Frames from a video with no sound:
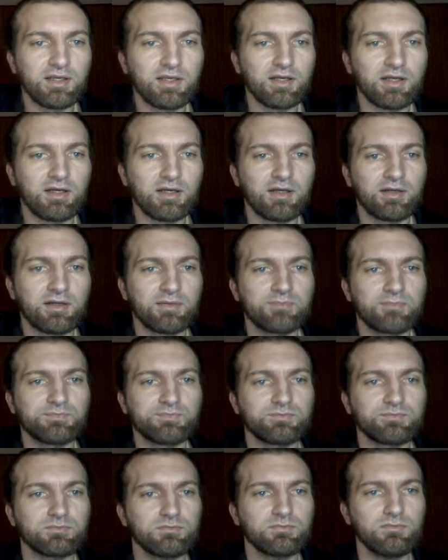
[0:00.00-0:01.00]

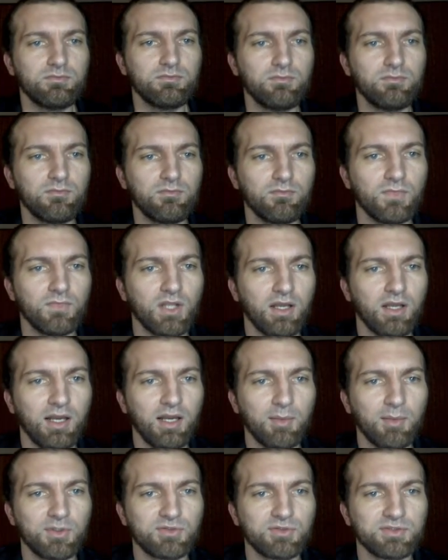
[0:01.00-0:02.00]

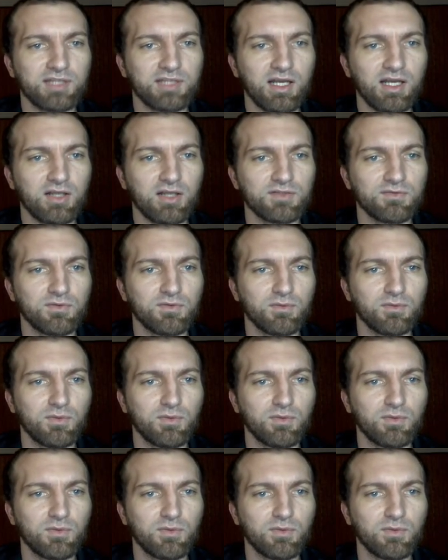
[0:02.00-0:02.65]
how much was the house for?